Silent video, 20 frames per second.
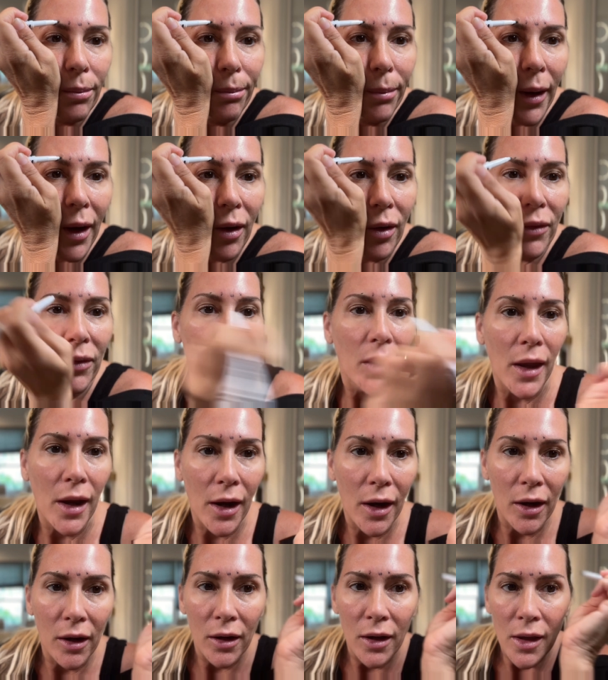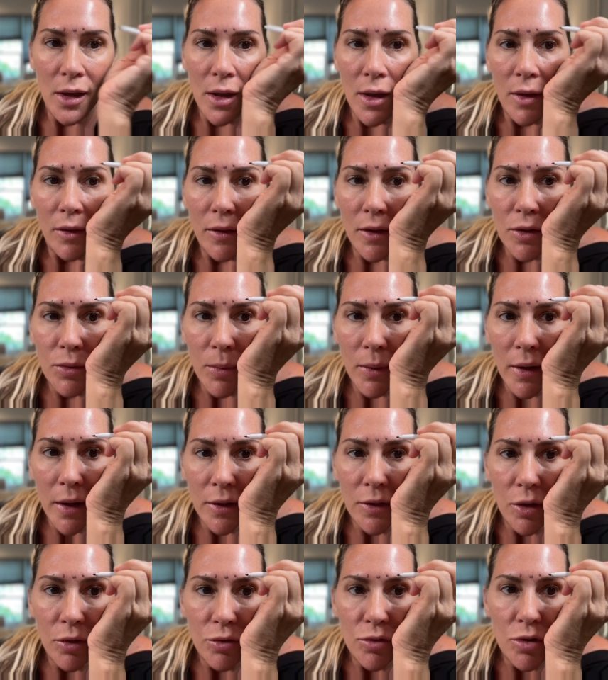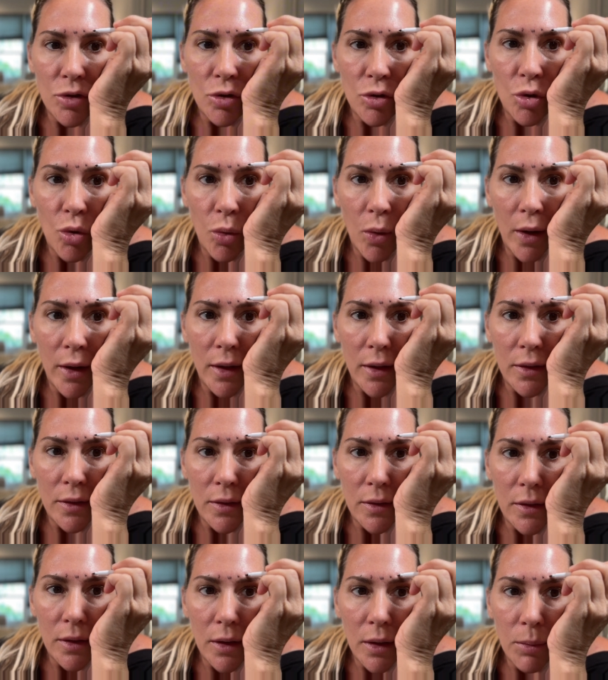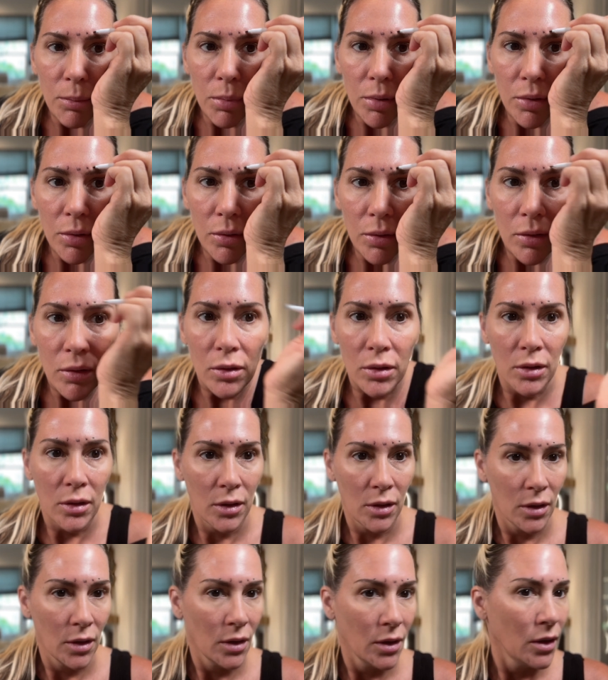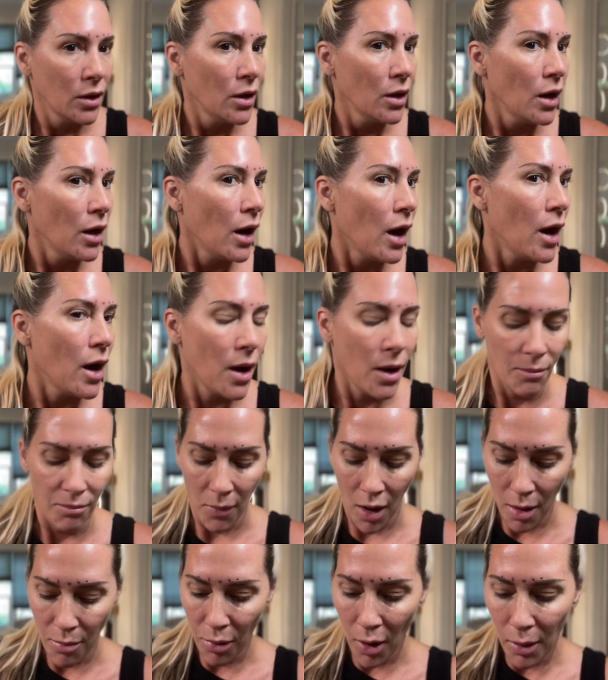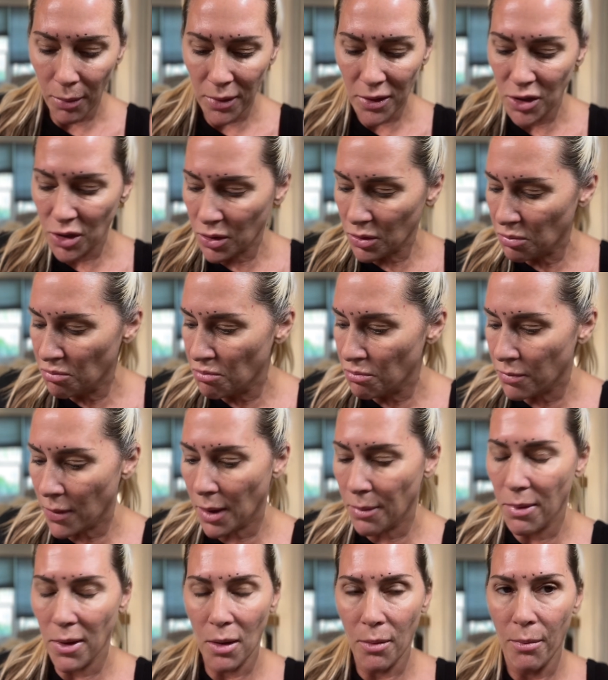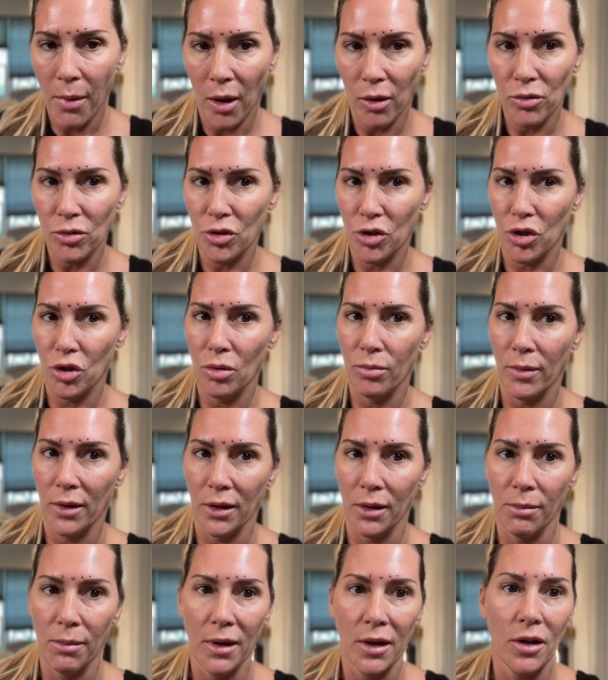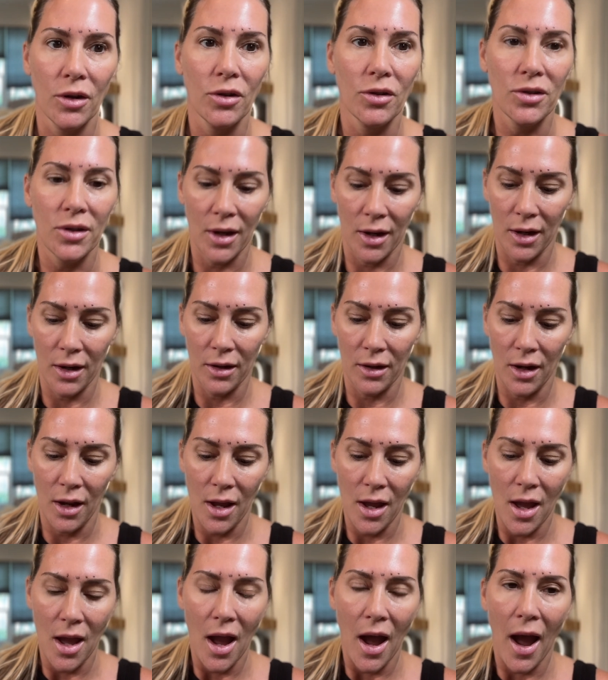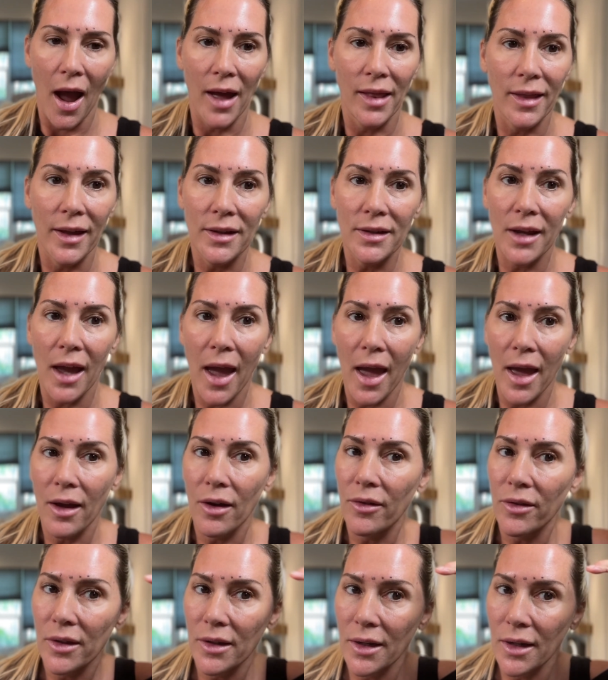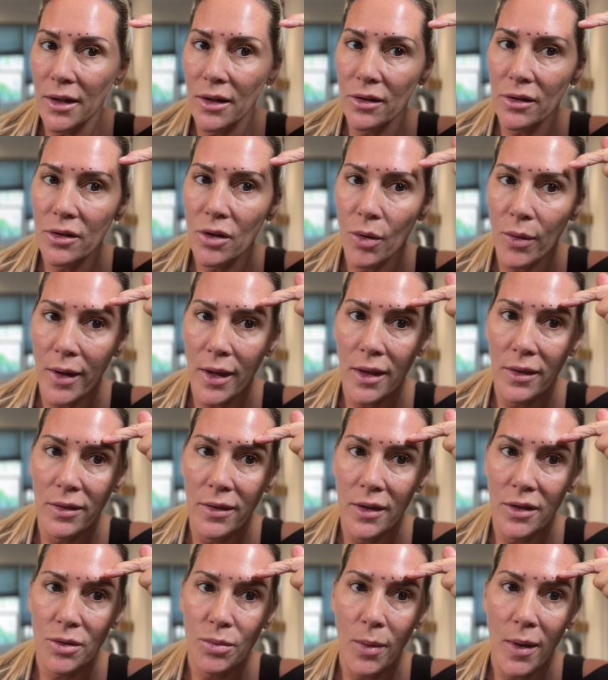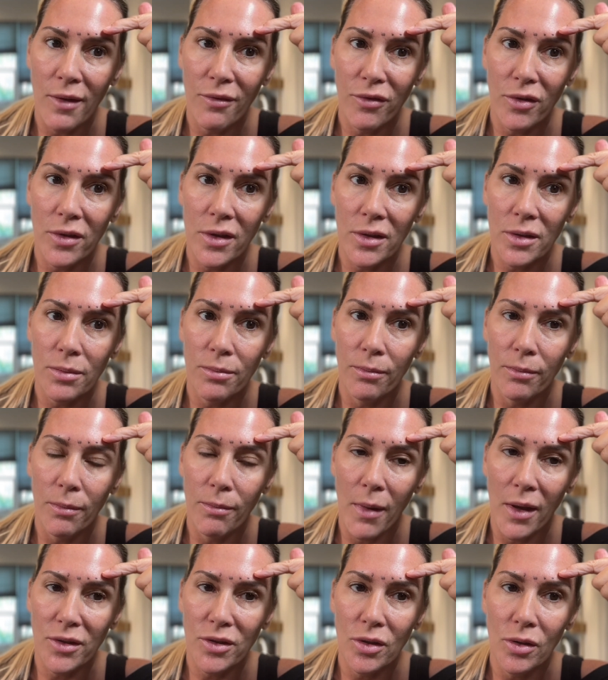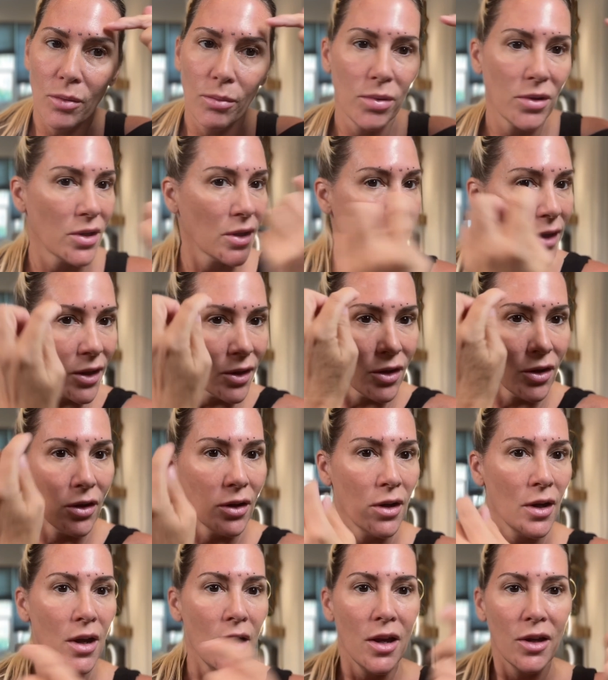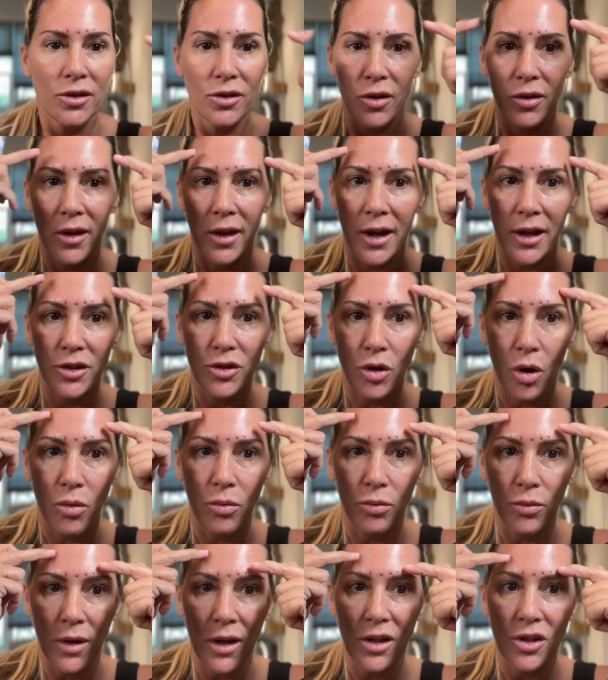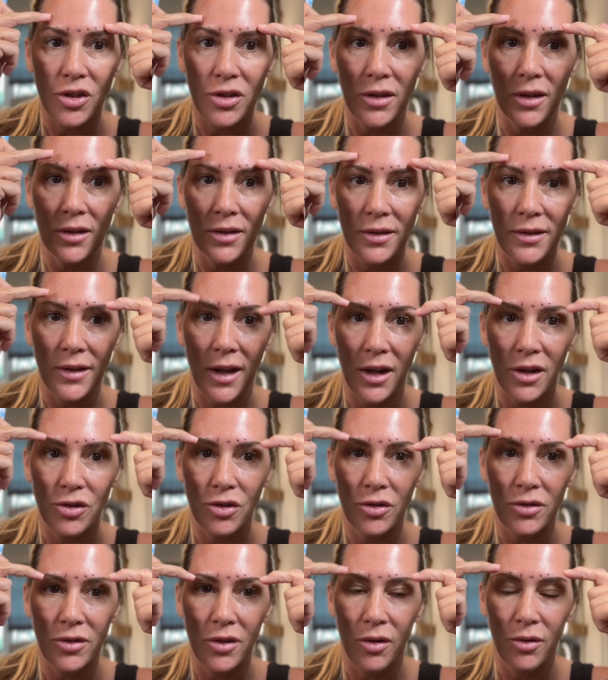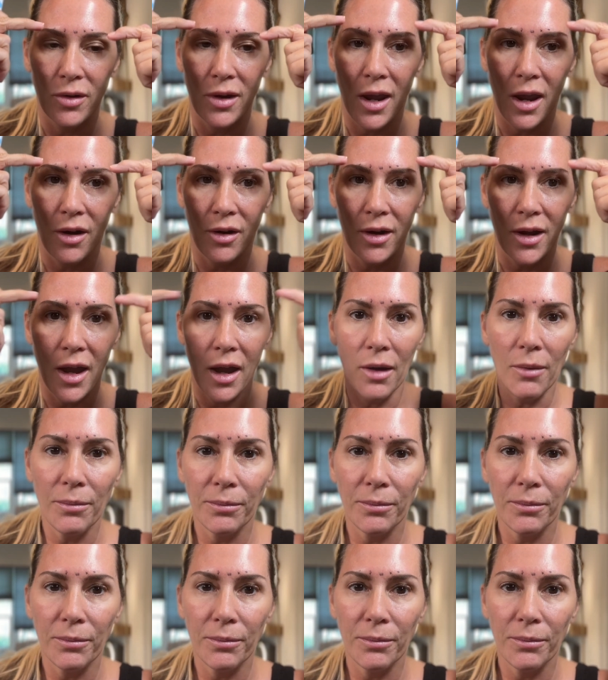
about there. This one I don't do quite as deep. I probably do maybe about 2 millimeters, and I like to angle the needle going in this way for this muscle in particular so that I don't reach this danger zone area,